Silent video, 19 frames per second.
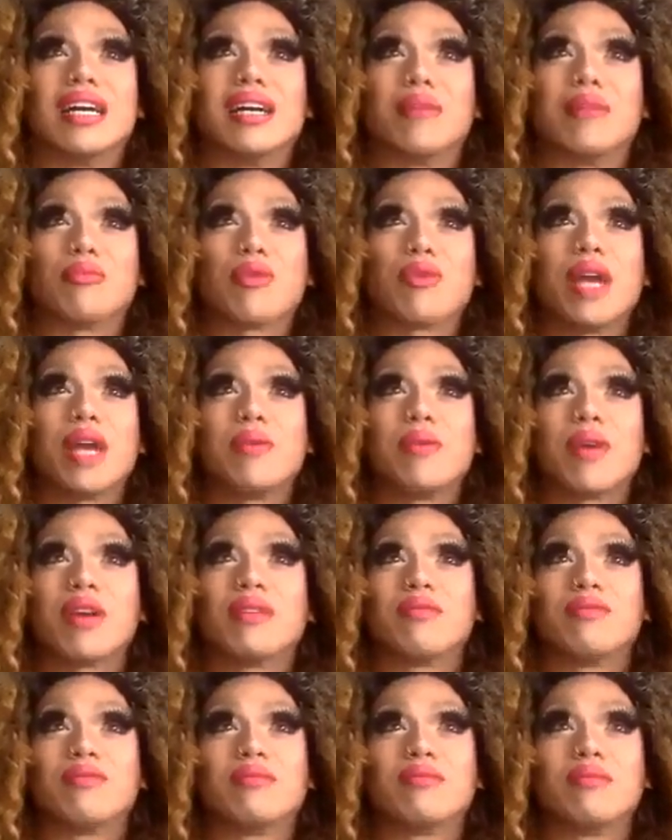pride wear
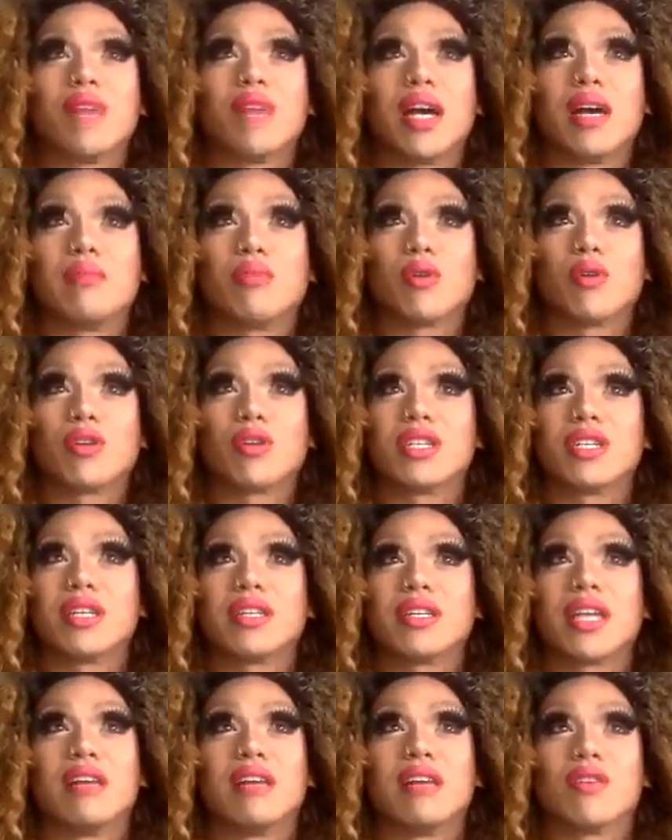portion,
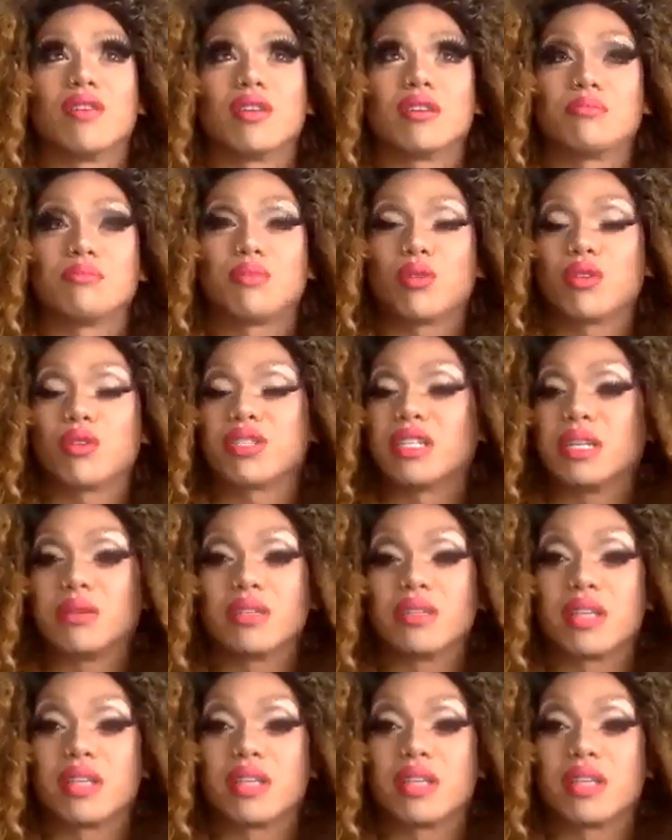talent portion. It was a